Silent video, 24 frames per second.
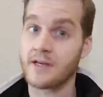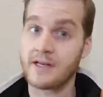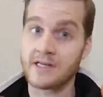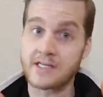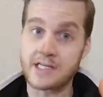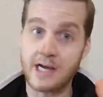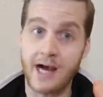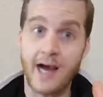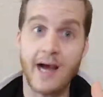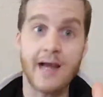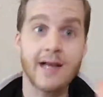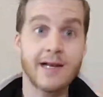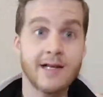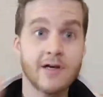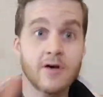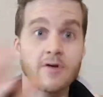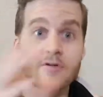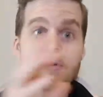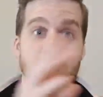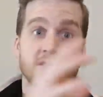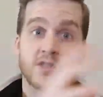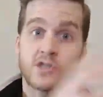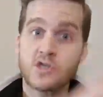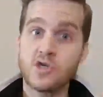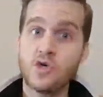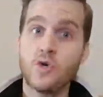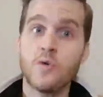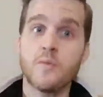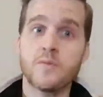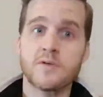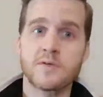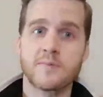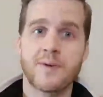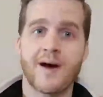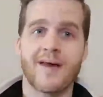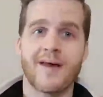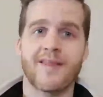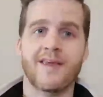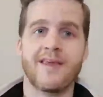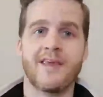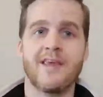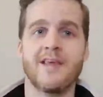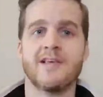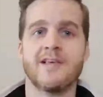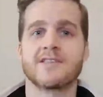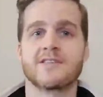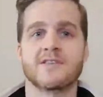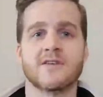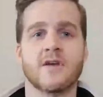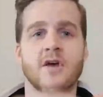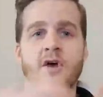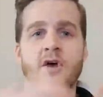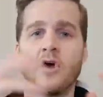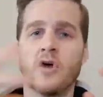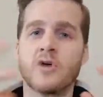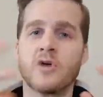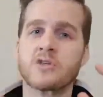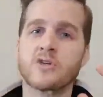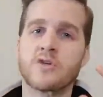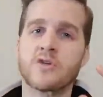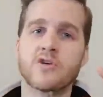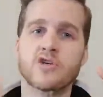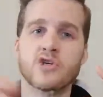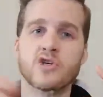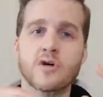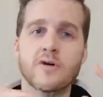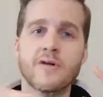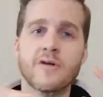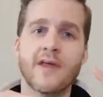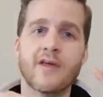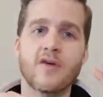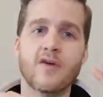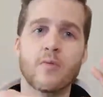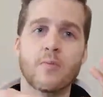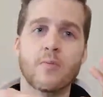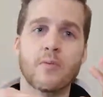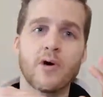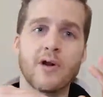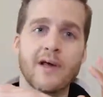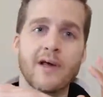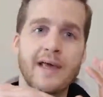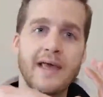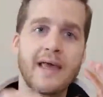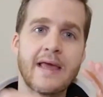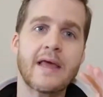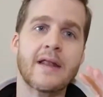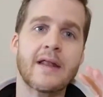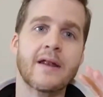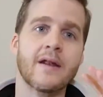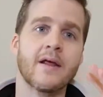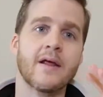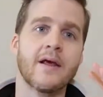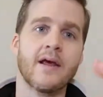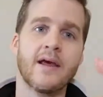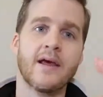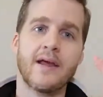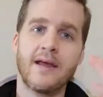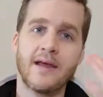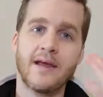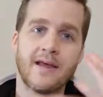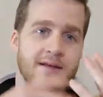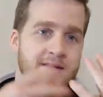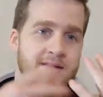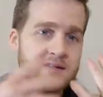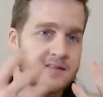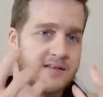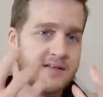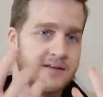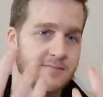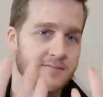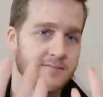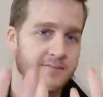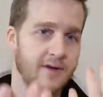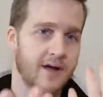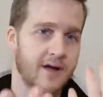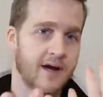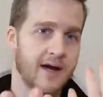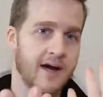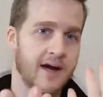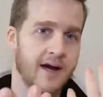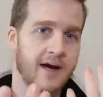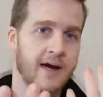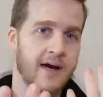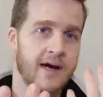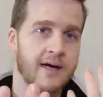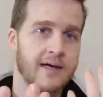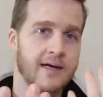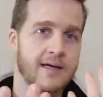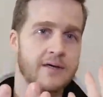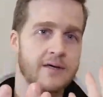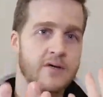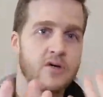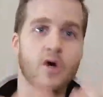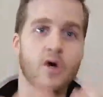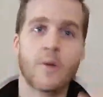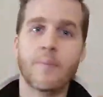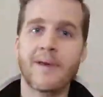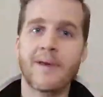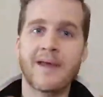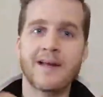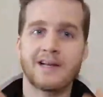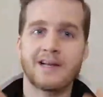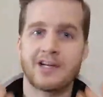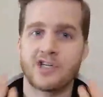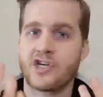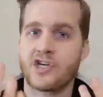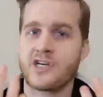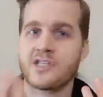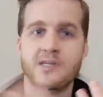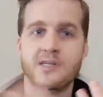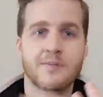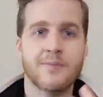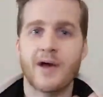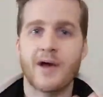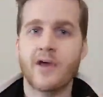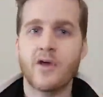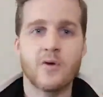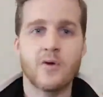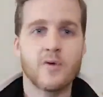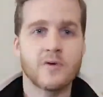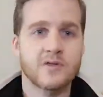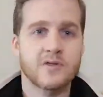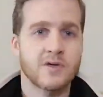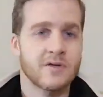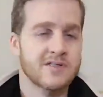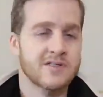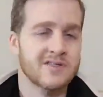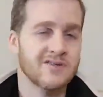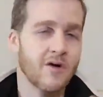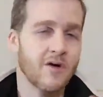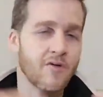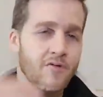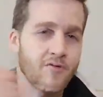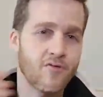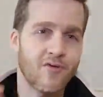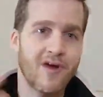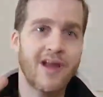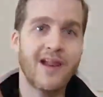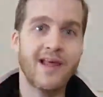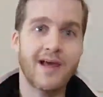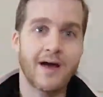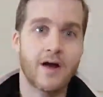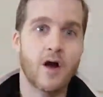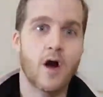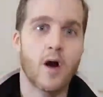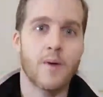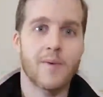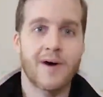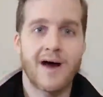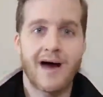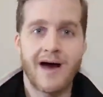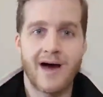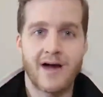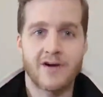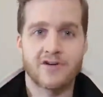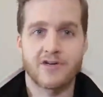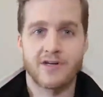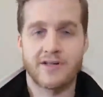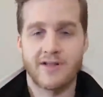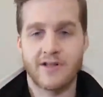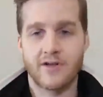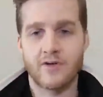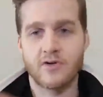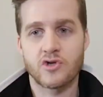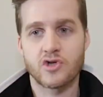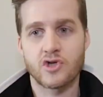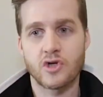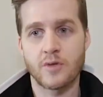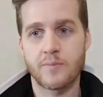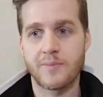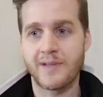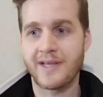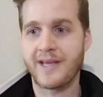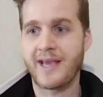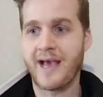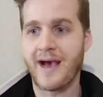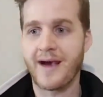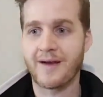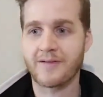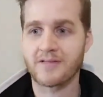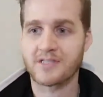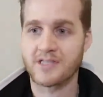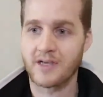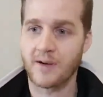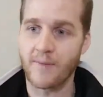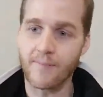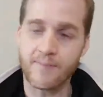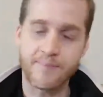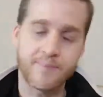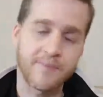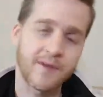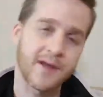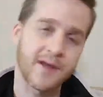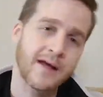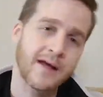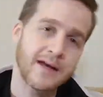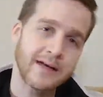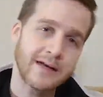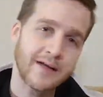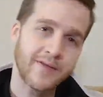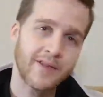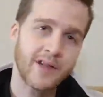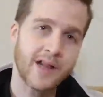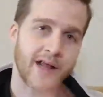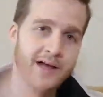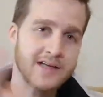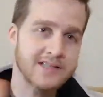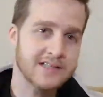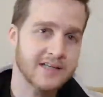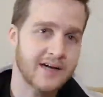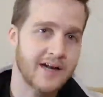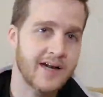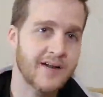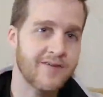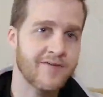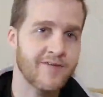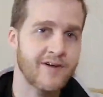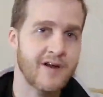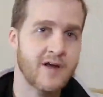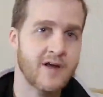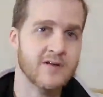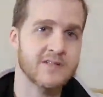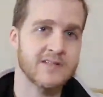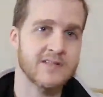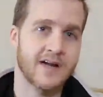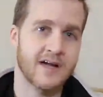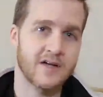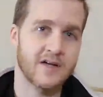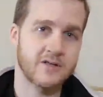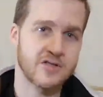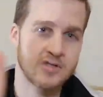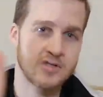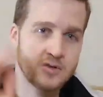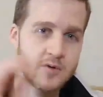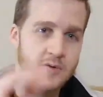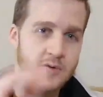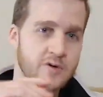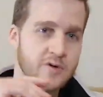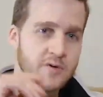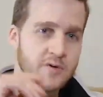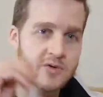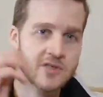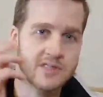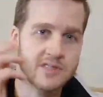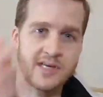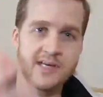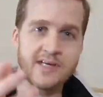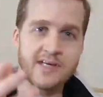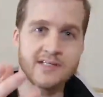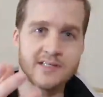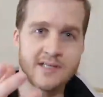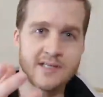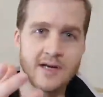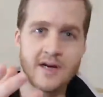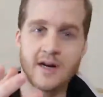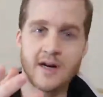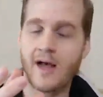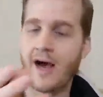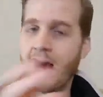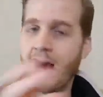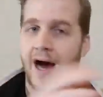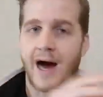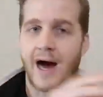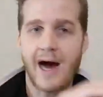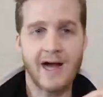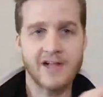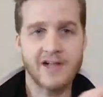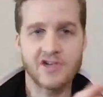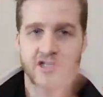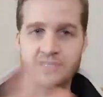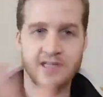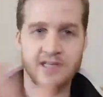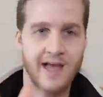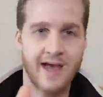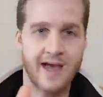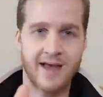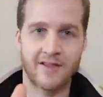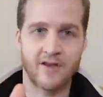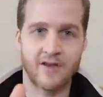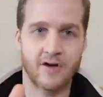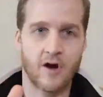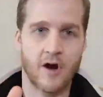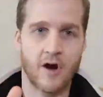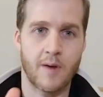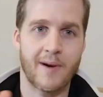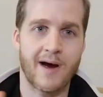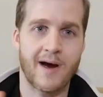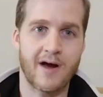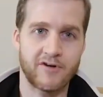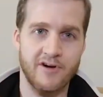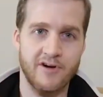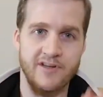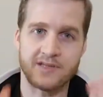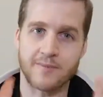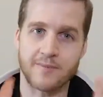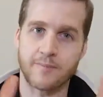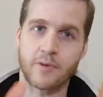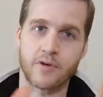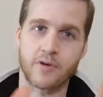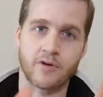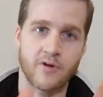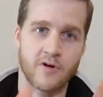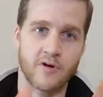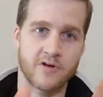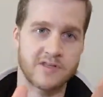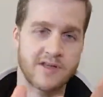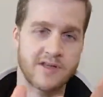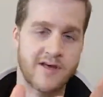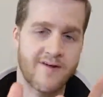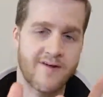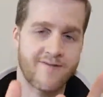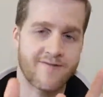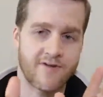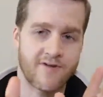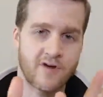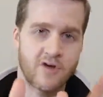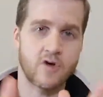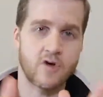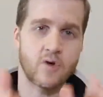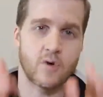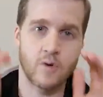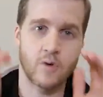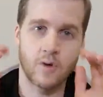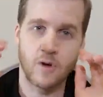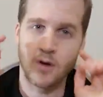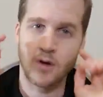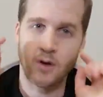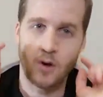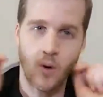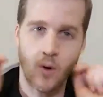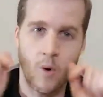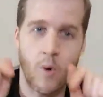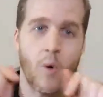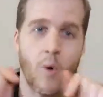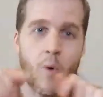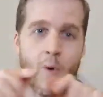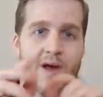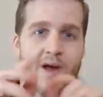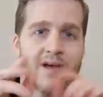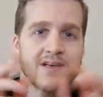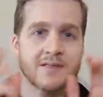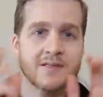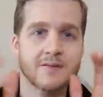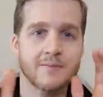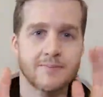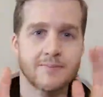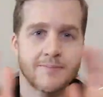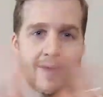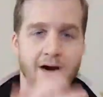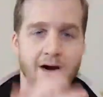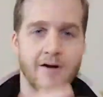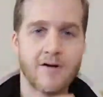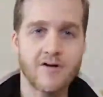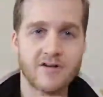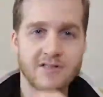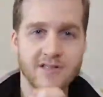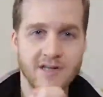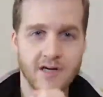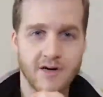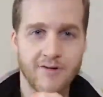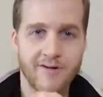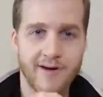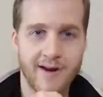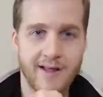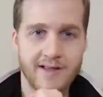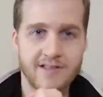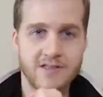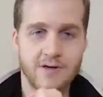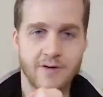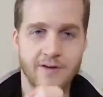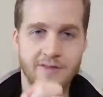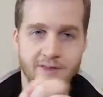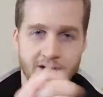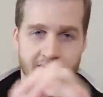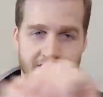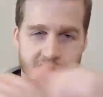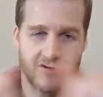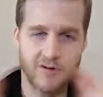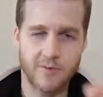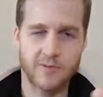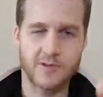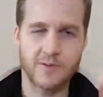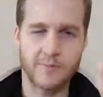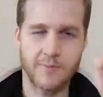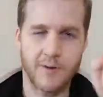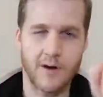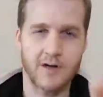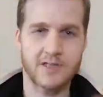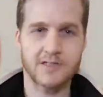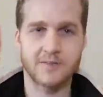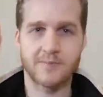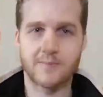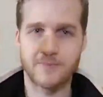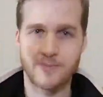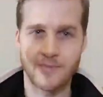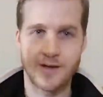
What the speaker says: entirely consumed by the yeast. So the sugar that you're putting in is not being digested by you, so it's not really a carbohydrate that you should be counting. Nonetheless, in any videos that I do use yeast in, I just add the carbohydrates and put those there for you. Always, macros and ingredients are in the description box